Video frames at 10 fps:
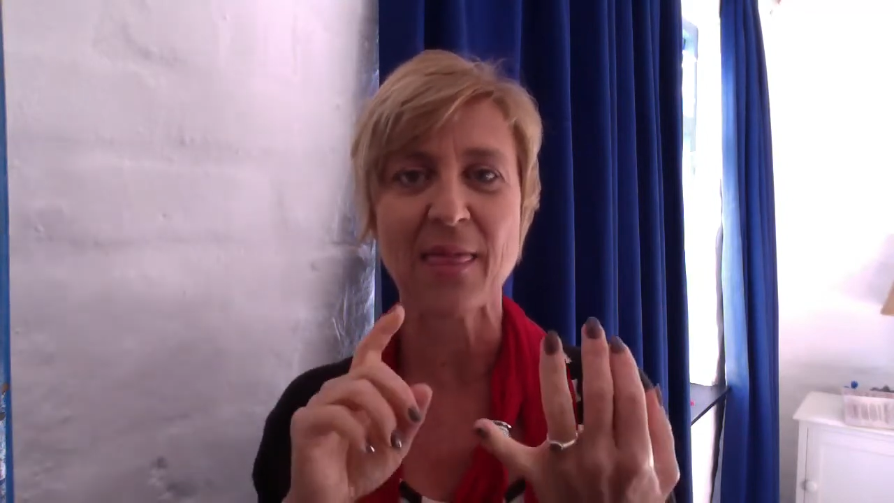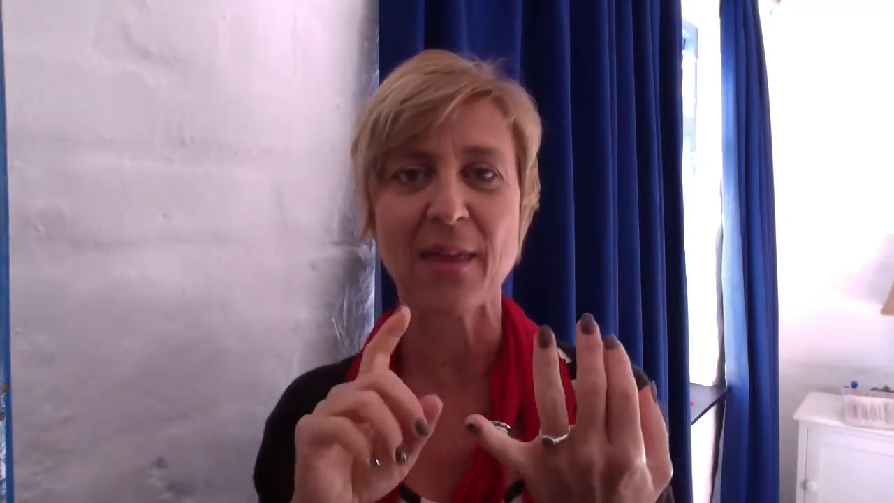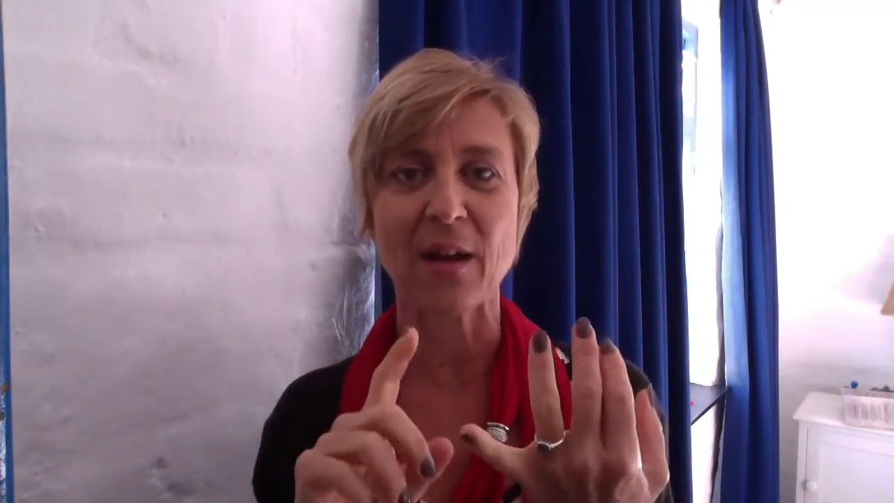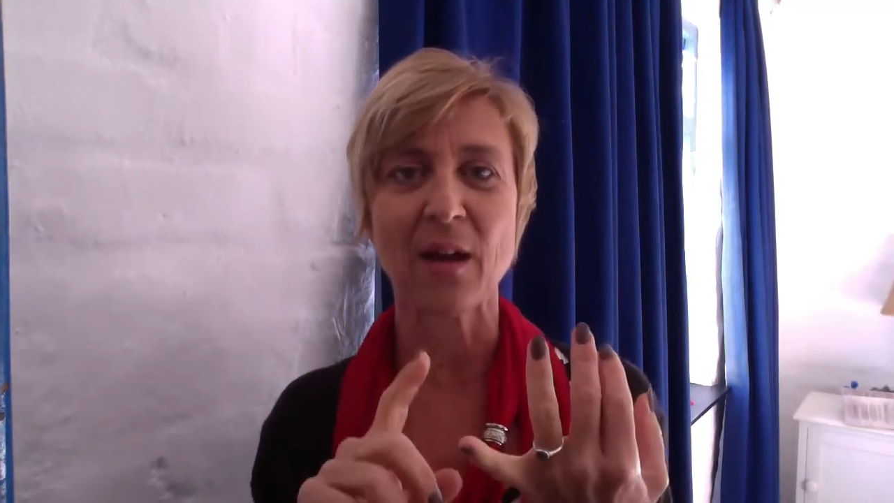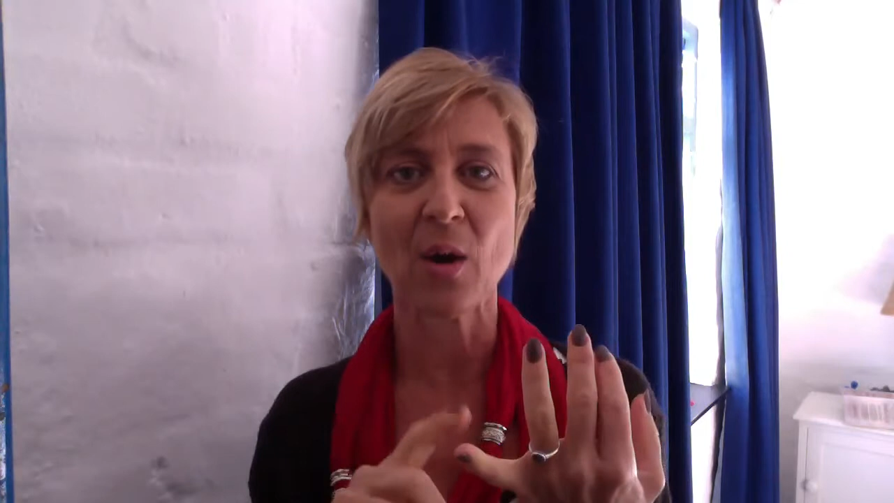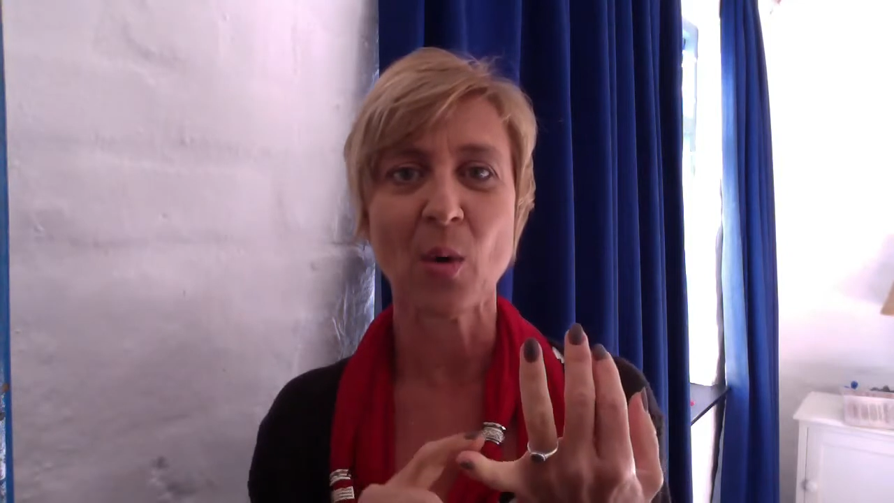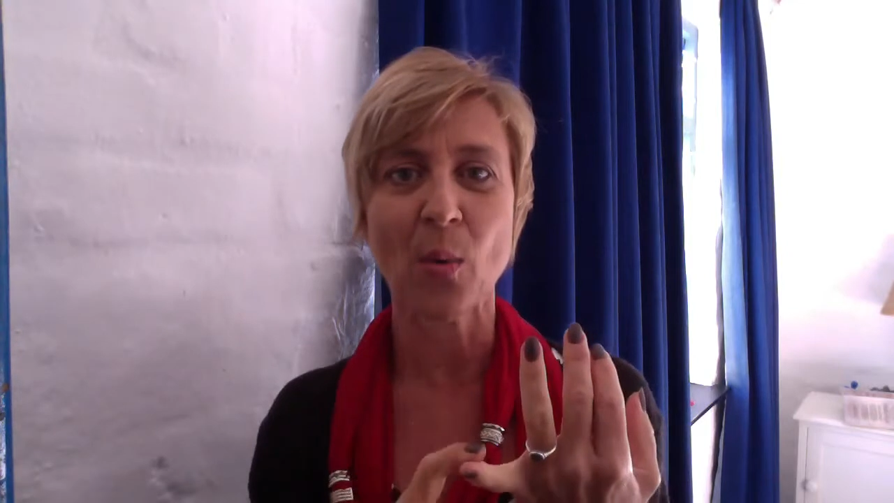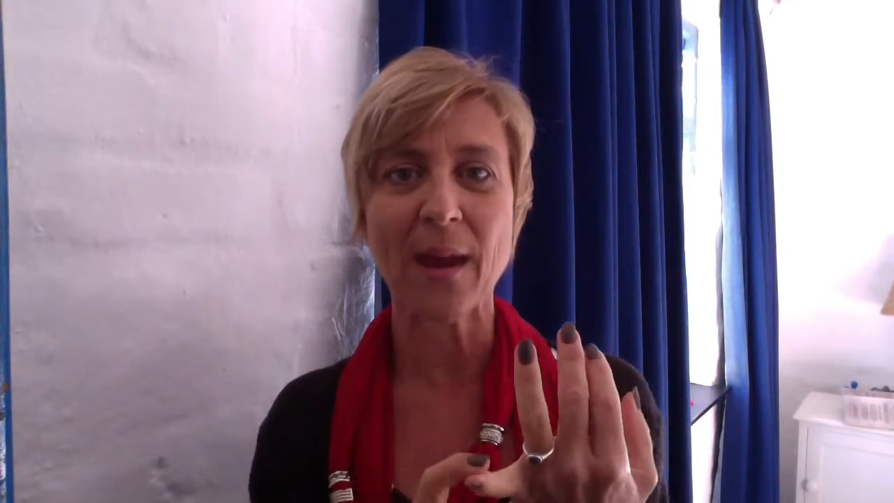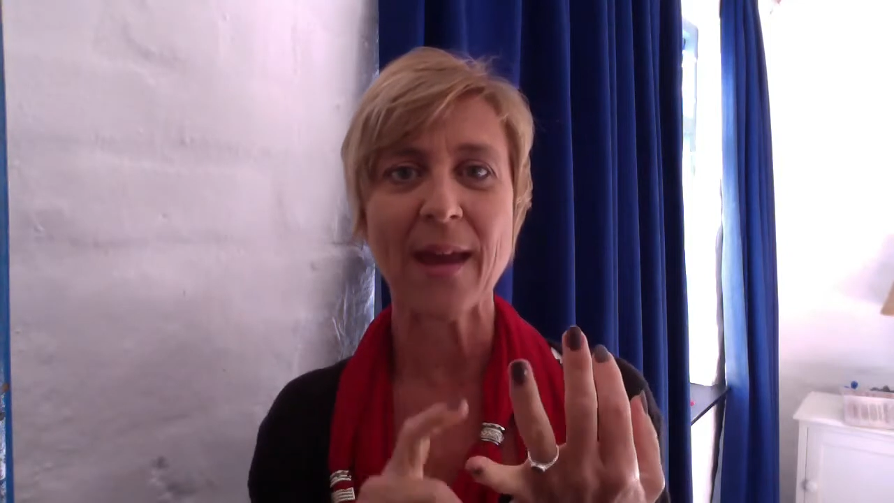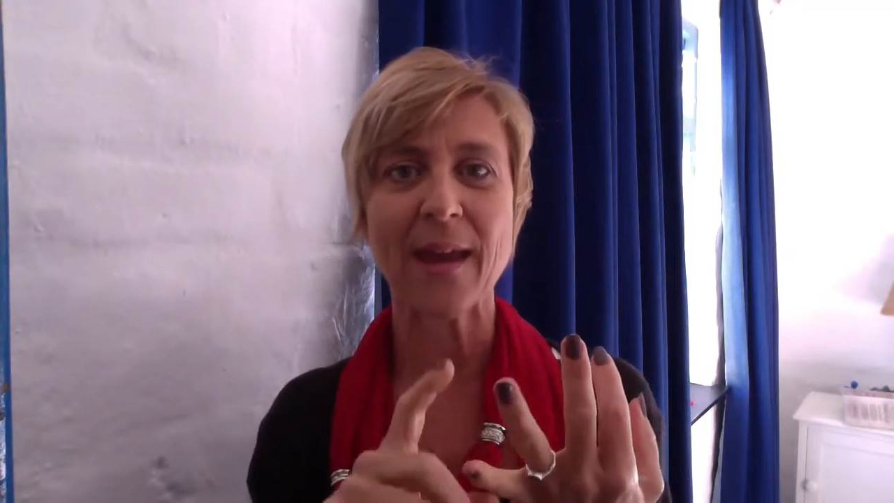the
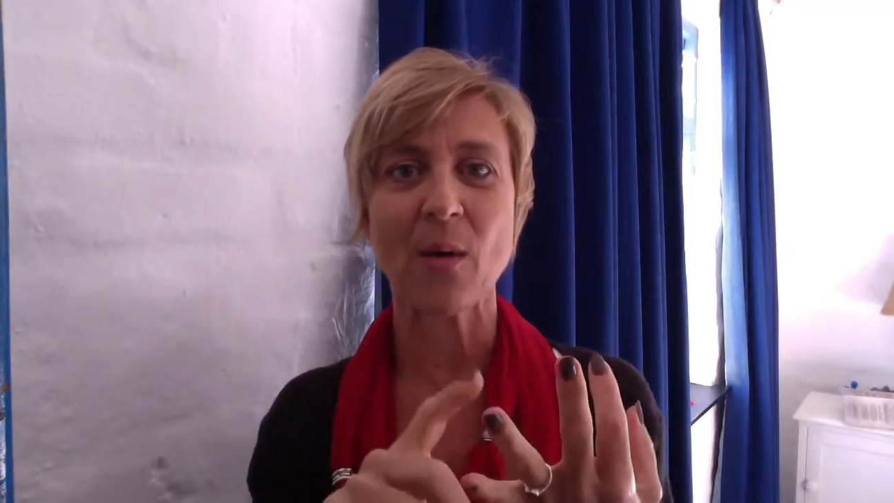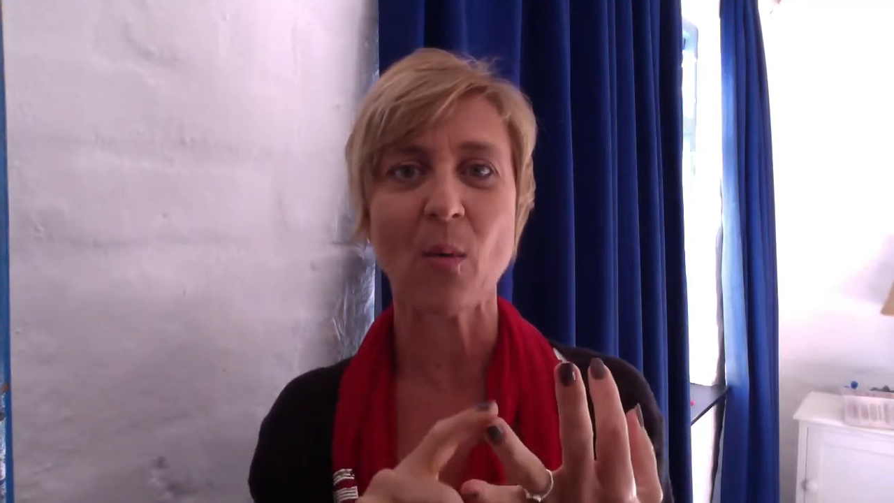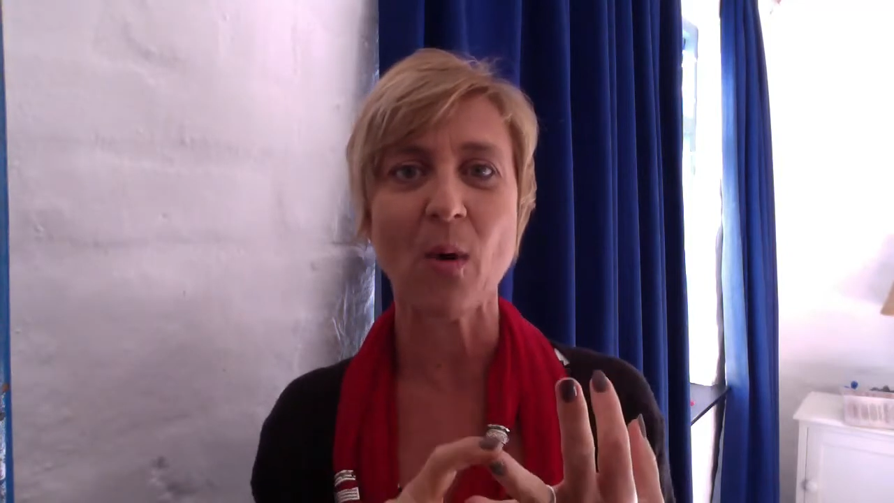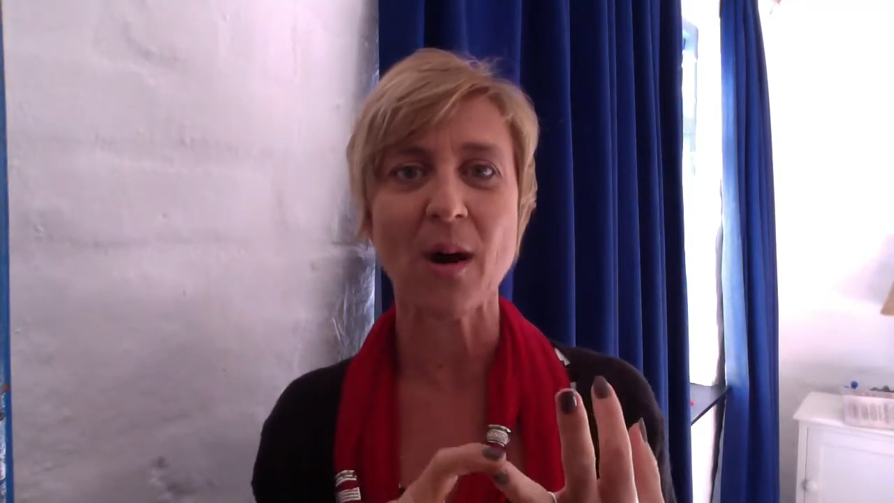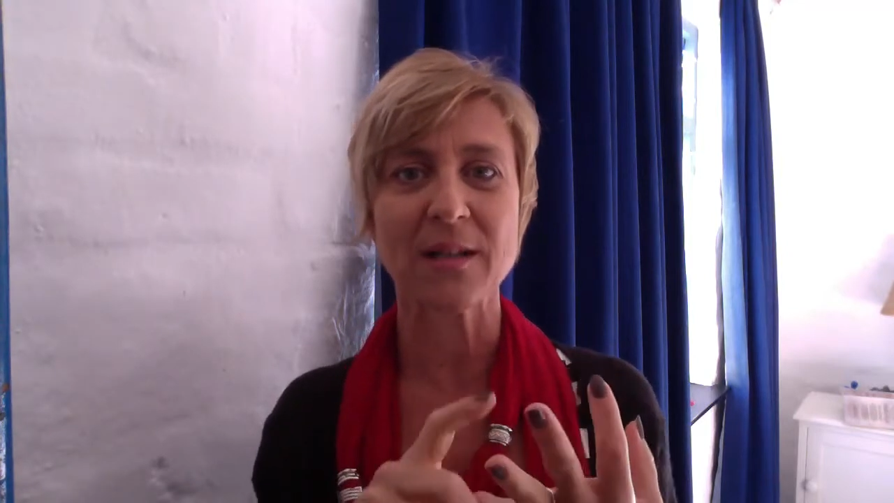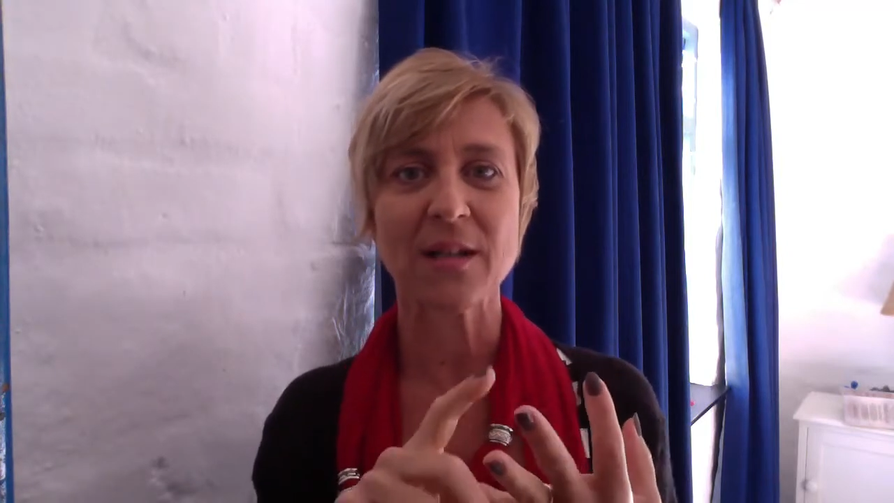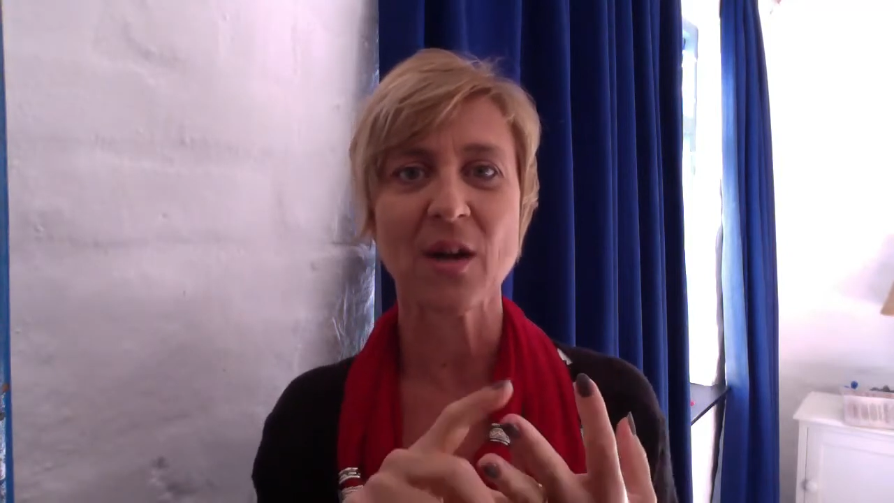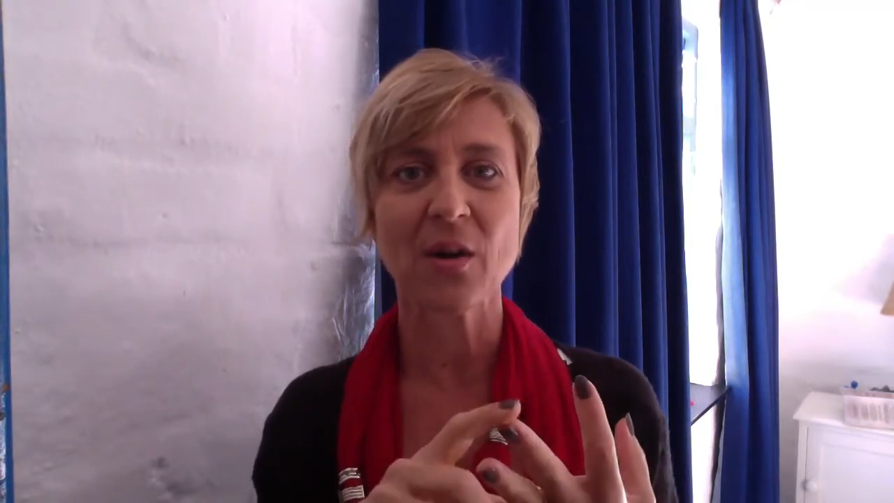where, what,